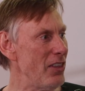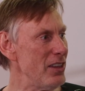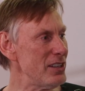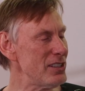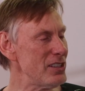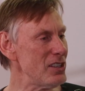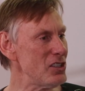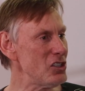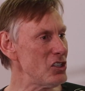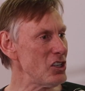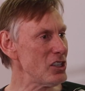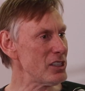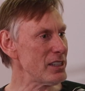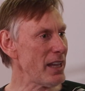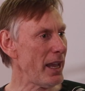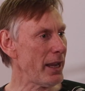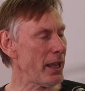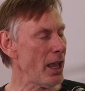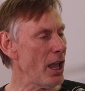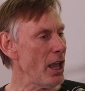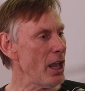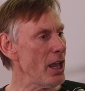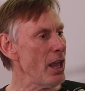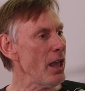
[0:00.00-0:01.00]
This is just
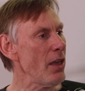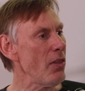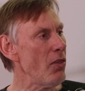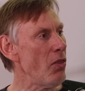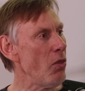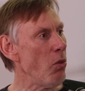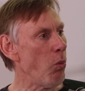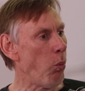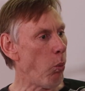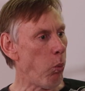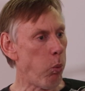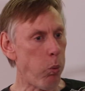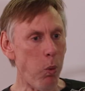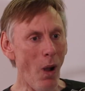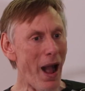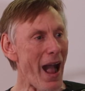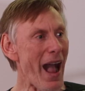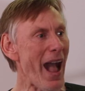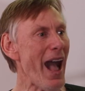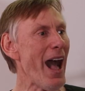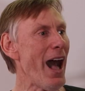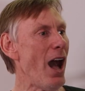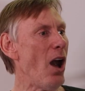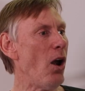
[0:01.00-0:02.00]
like,
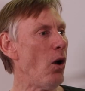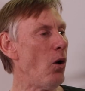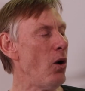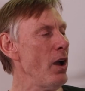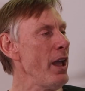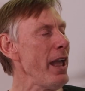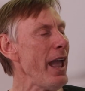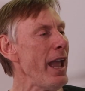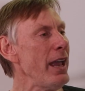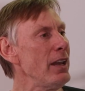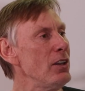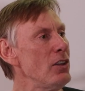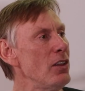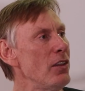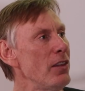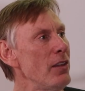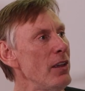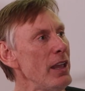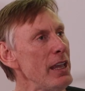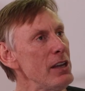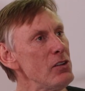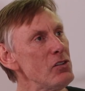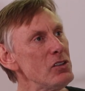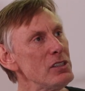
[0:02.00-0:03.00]
wow. And
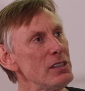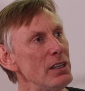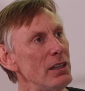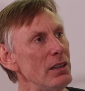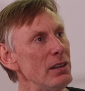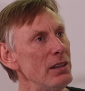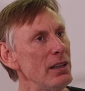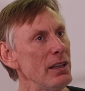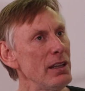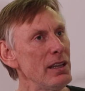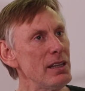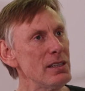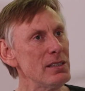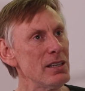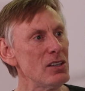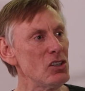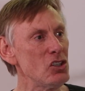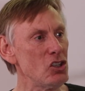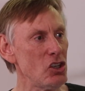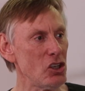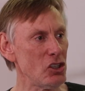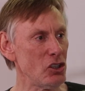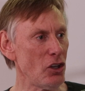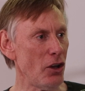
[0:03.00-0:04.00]
the interesting thing is, it's
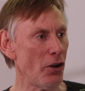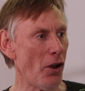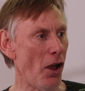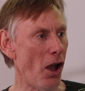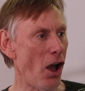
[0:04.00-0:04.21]
just not